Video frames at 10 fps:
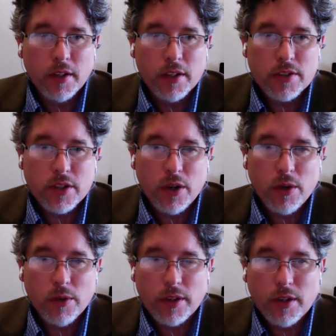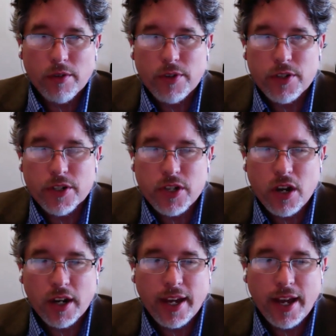So if you're just
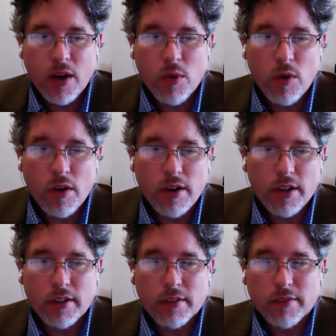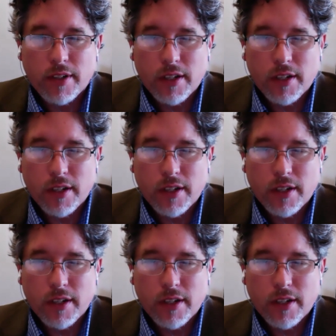talking outward and